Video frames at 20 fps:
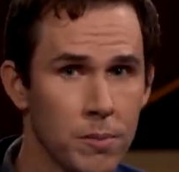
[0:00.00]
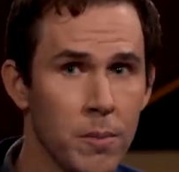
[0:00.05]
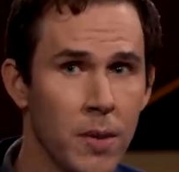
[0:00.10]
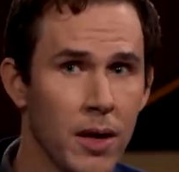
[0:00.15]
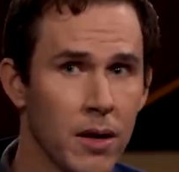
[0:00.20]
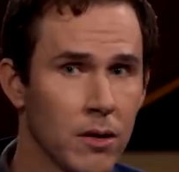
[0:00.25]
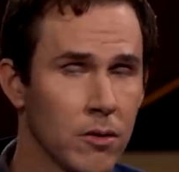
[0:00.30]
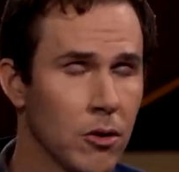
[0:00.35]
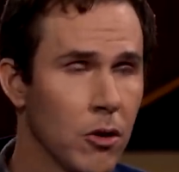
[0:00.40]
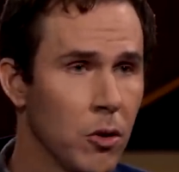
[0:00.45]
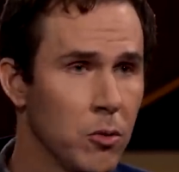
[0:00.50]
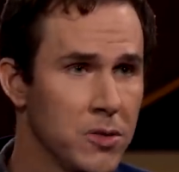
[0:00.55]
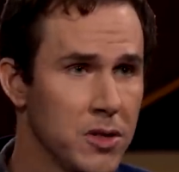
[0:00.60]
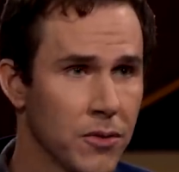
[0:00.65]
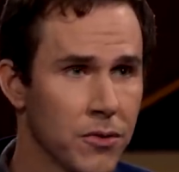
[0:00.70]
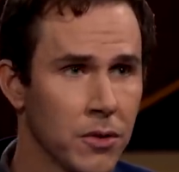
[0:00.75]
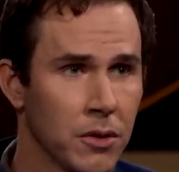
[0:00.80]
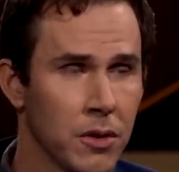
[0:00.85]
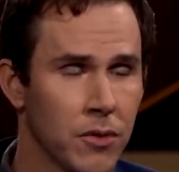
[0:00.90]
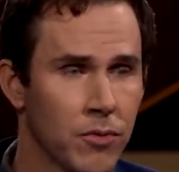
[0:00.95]
make it go
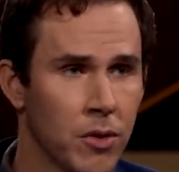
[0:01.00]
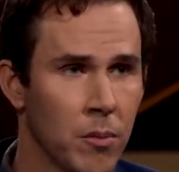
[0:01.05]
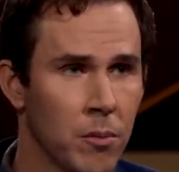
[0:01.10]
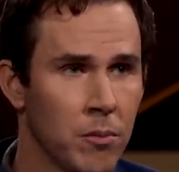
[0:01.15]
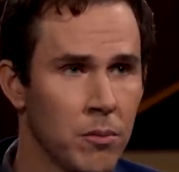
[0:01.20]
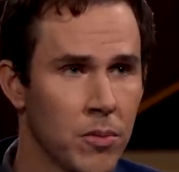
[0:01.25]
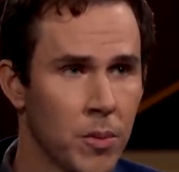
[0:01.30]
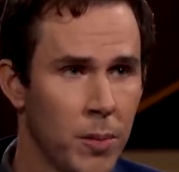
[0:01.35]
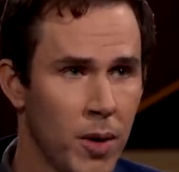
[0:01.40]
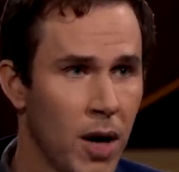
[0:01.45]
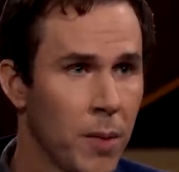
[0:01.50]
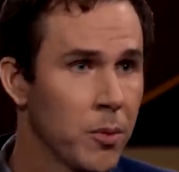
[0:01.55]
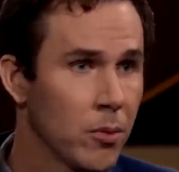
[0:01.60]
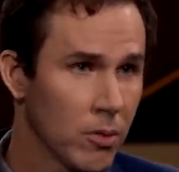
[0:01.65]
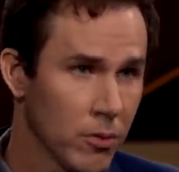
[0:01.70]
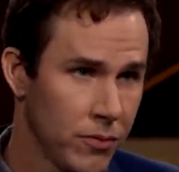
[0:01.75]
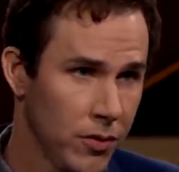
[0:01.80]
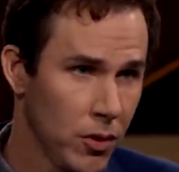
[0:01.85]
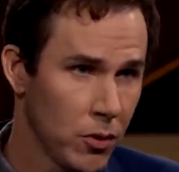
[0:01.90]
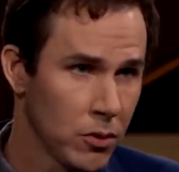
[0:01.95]
differently from the
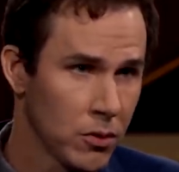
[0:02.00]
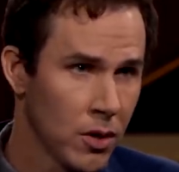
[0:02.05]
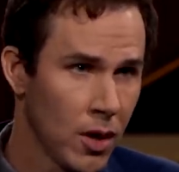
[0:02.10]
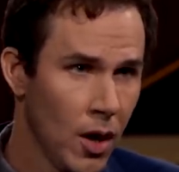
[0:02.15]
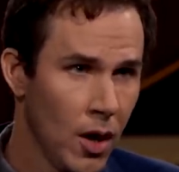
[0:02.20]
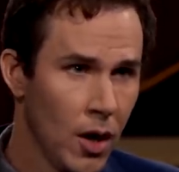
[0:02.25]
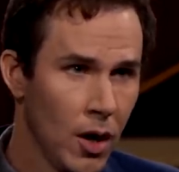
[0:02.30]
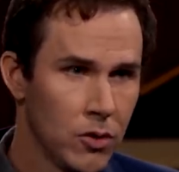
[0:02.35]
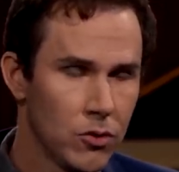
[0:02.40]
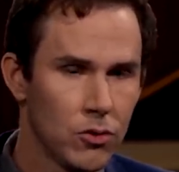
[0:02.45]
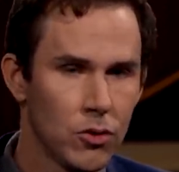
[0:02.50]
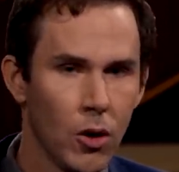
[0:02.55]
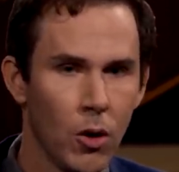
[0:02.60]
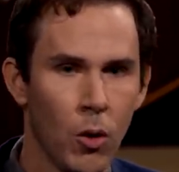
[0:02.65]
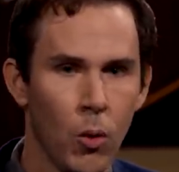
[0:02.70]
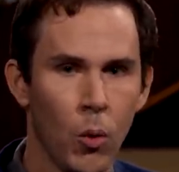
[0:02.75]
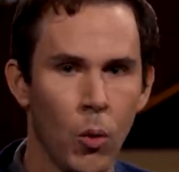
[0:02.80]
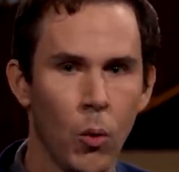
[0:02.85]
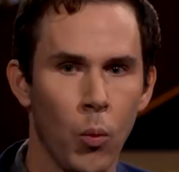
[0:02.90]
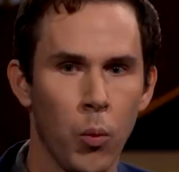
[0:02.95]
popular vote.
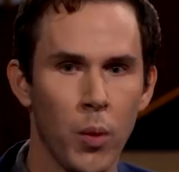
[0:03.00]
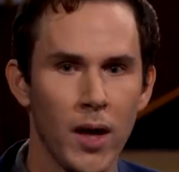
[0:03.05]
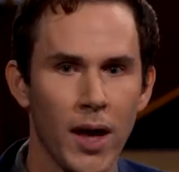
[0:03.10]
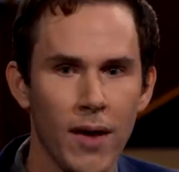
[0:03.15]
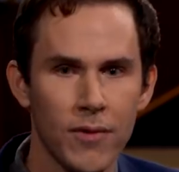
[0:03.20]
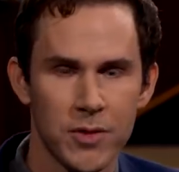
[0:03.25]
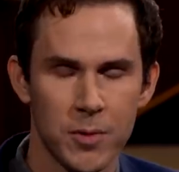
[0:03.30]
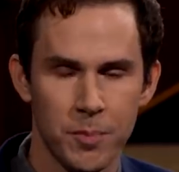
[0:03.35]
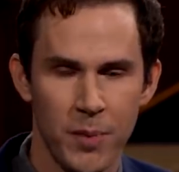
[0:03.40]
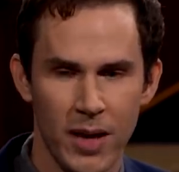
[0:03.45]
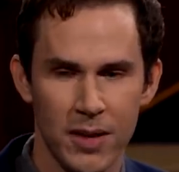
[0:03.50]
So we have to pay